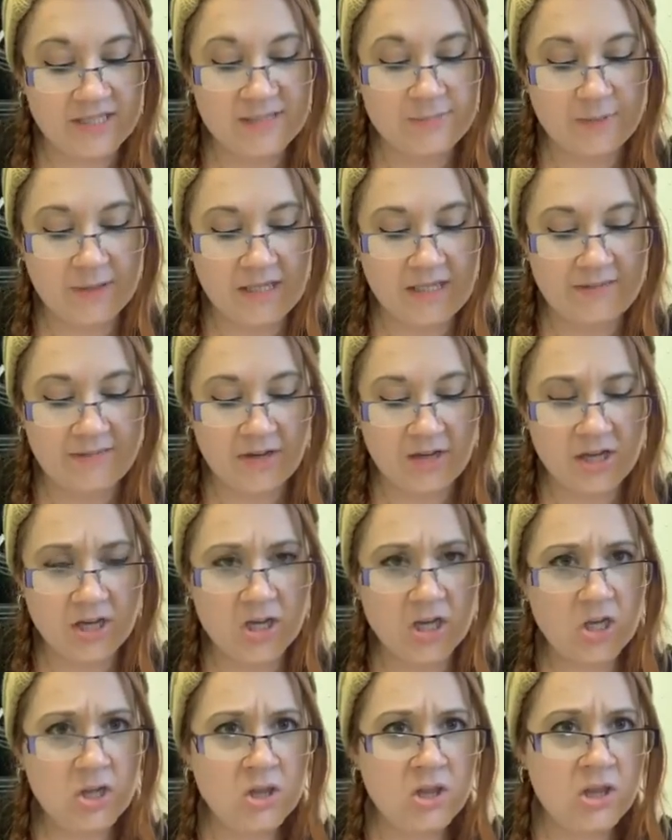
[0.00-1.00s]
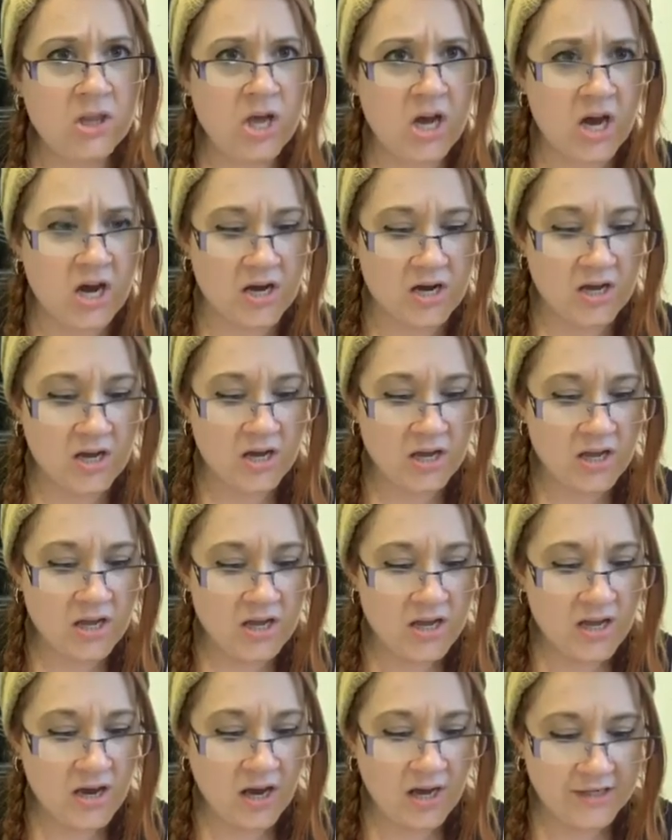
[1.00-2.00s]
disbelieving. "Look!
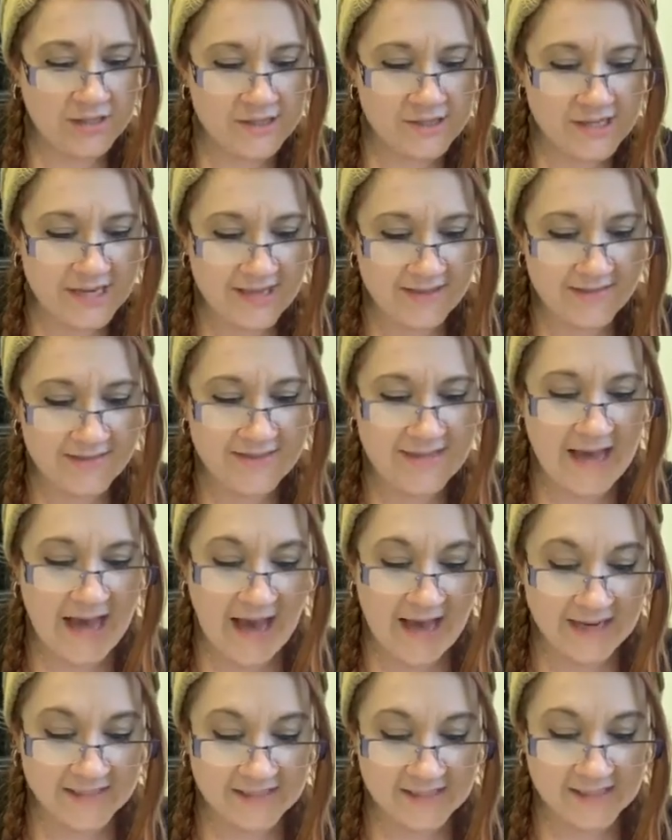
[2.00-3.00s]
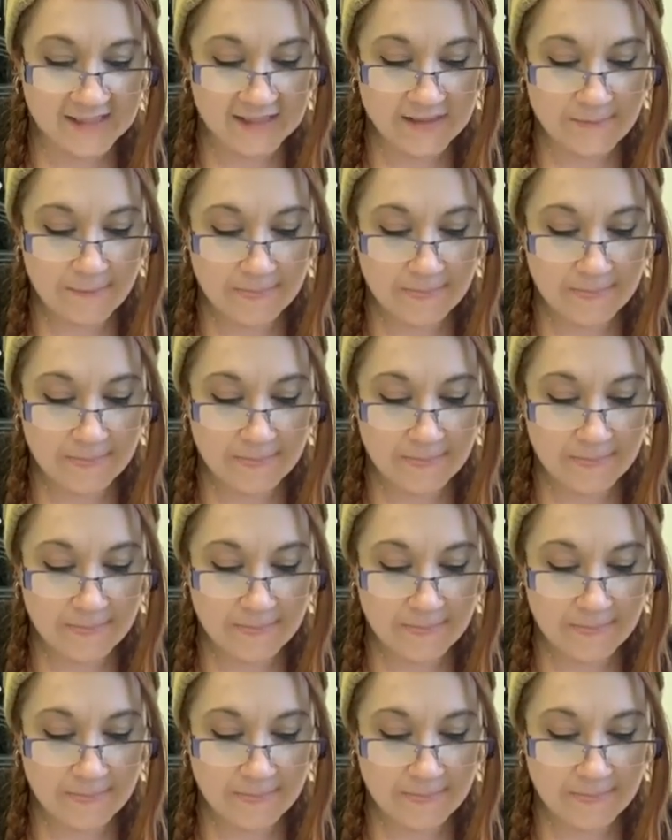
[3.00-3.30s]
Underneath that!